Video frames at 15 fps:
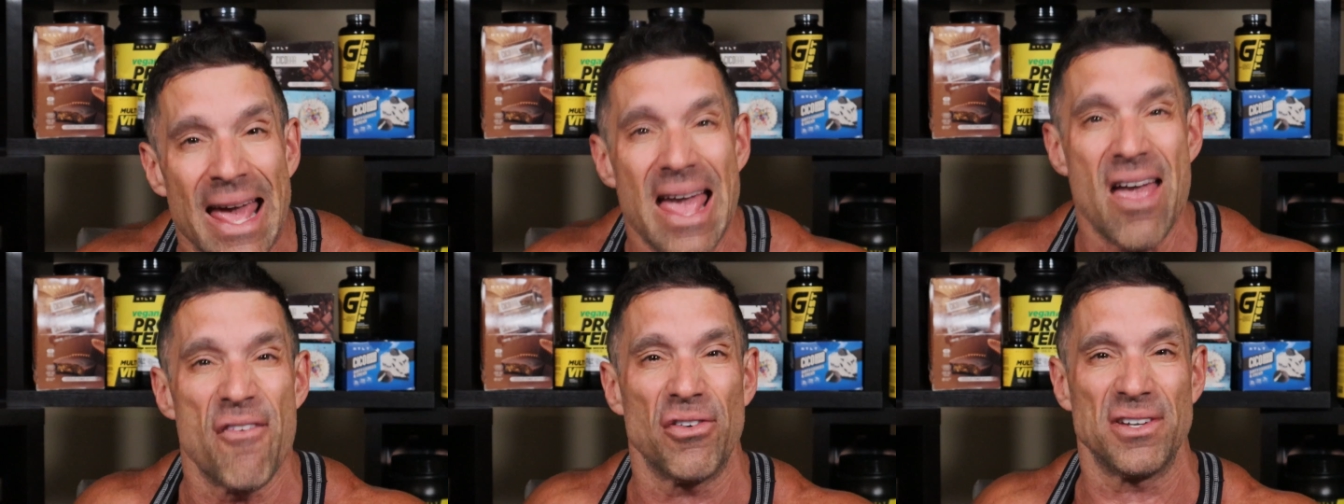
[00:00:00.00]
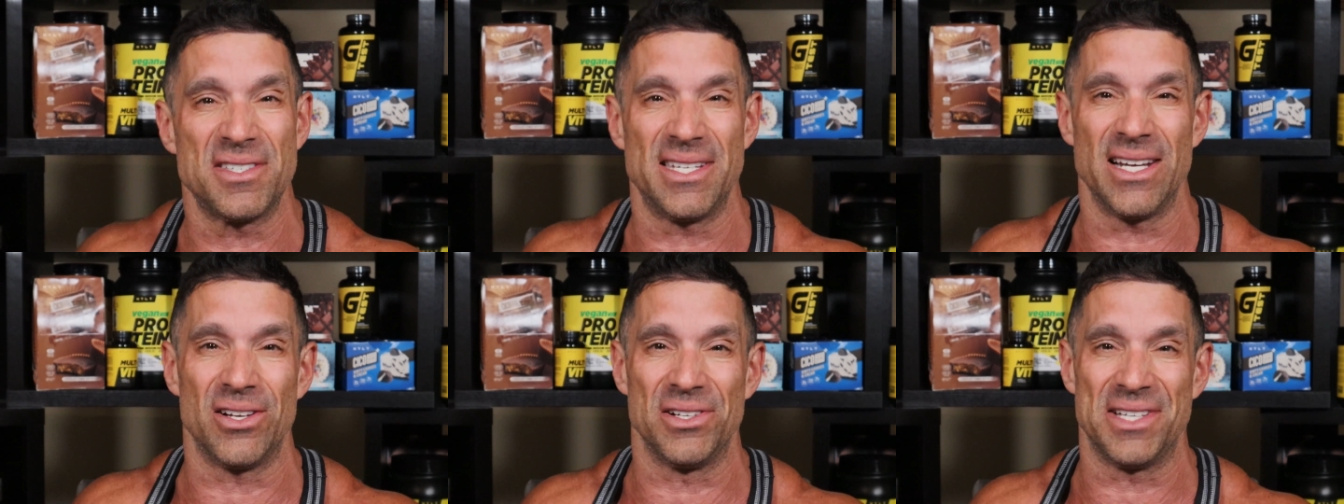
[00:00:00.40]
every
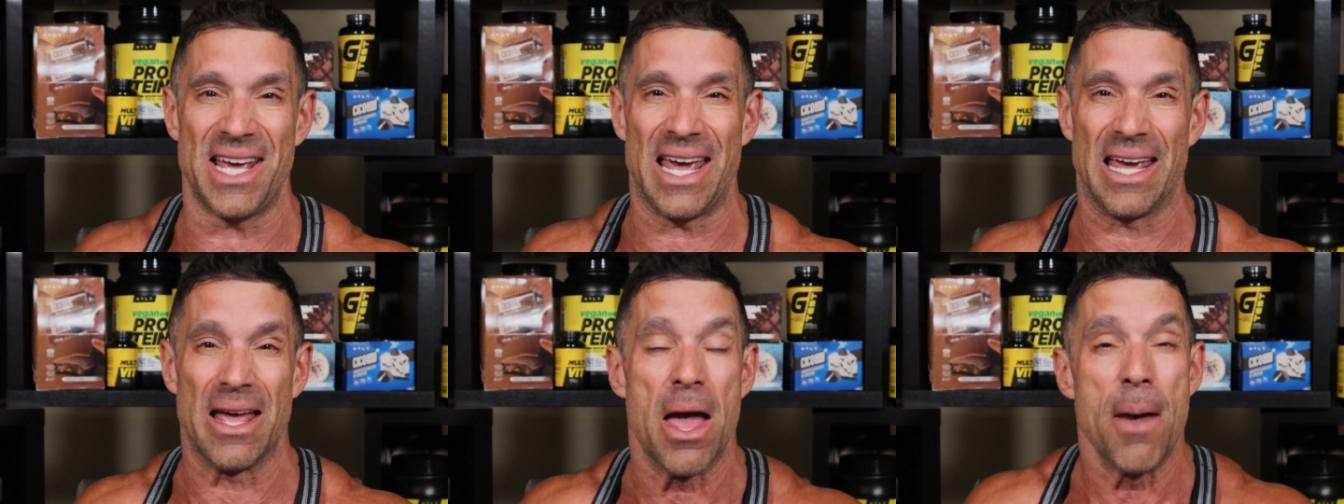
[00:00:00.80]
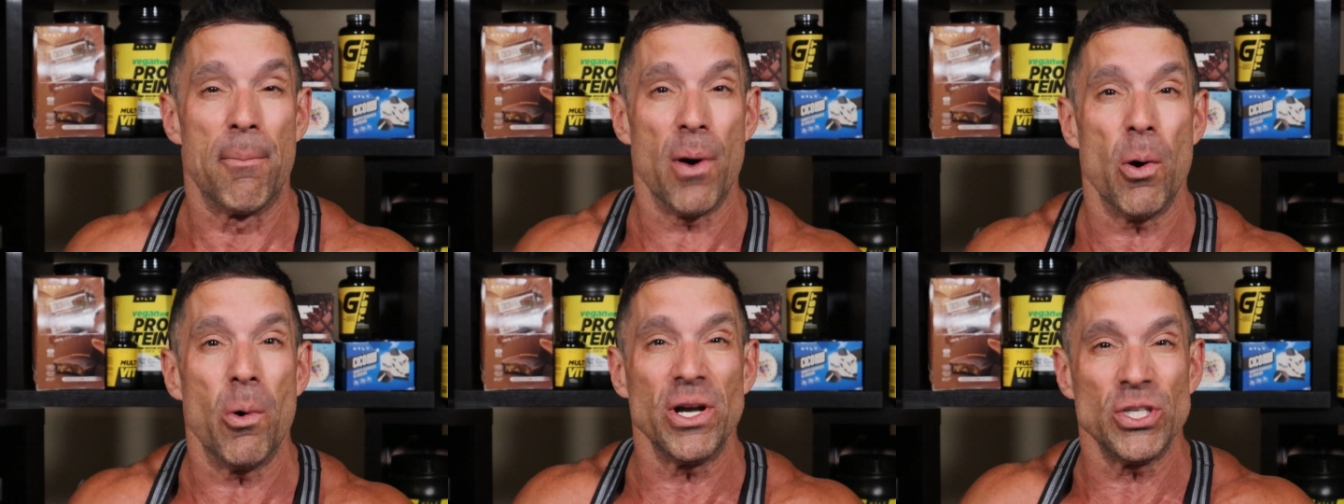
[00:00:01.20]
single day.
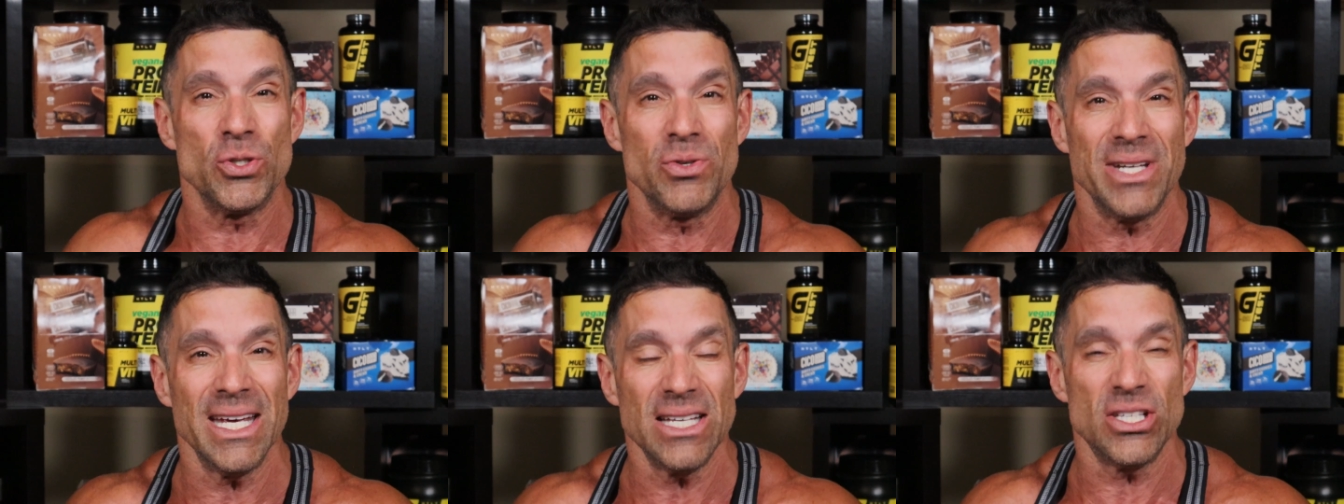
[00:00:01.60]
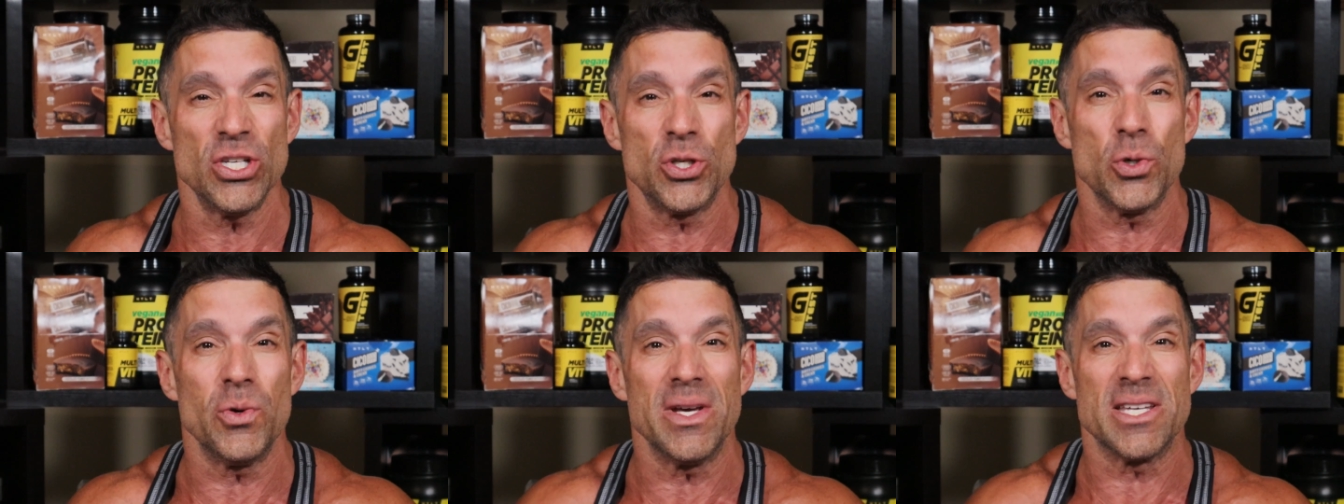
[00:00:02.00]
But what you need to
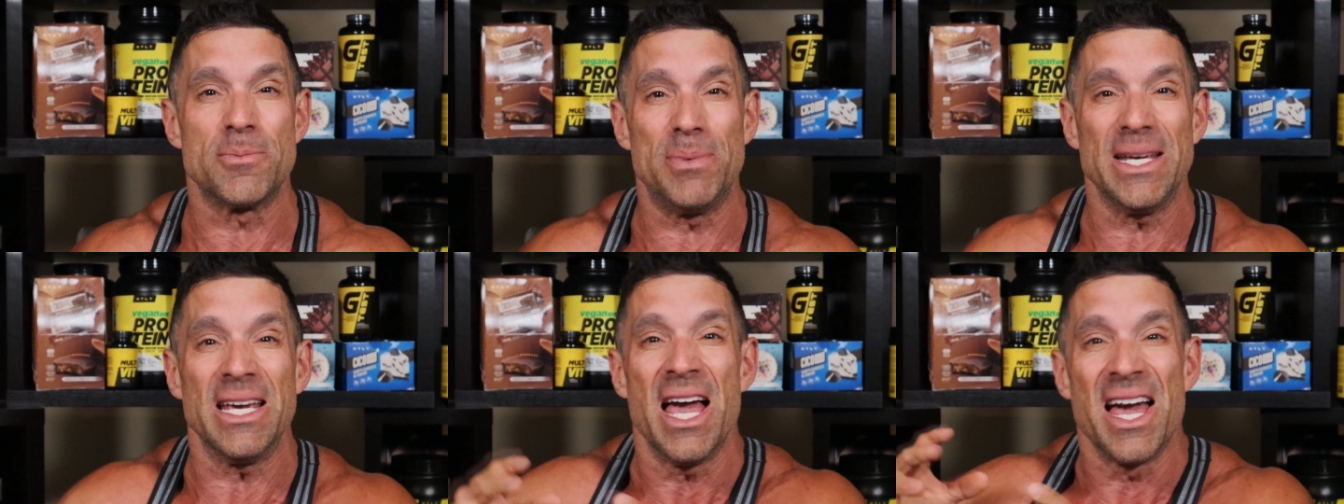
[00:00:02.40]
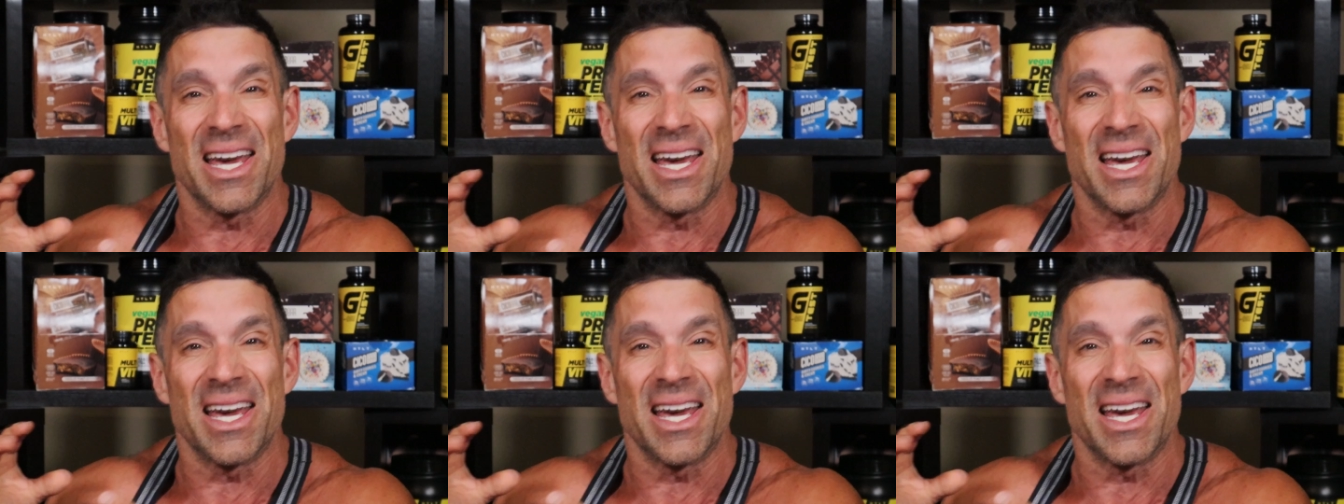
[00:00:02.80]
do is be